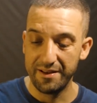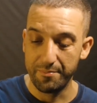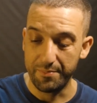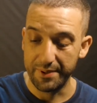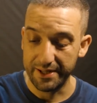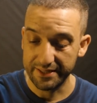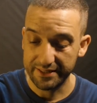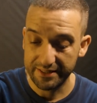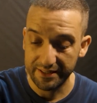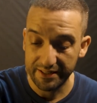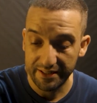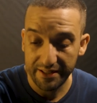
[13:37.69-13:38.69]
But
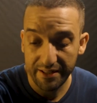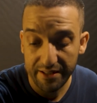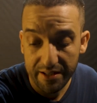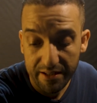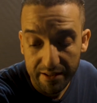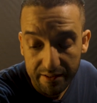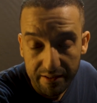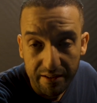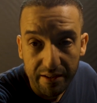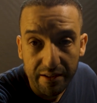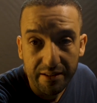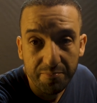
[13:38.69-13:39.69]

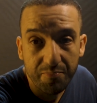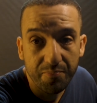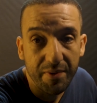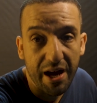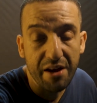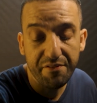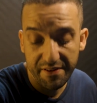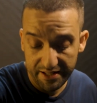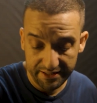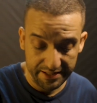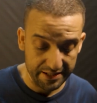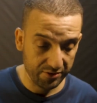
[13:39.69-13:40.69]
I
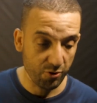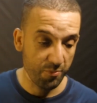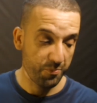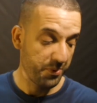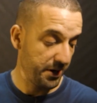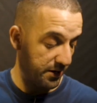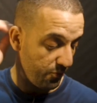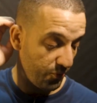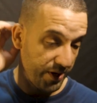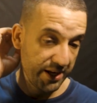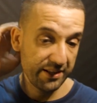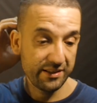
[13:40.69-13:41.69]
feel that compared
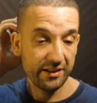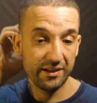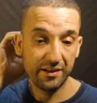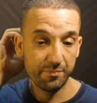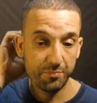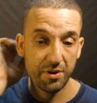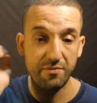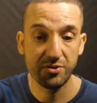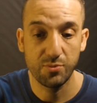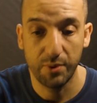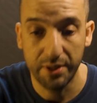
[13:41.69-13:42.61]
with the previous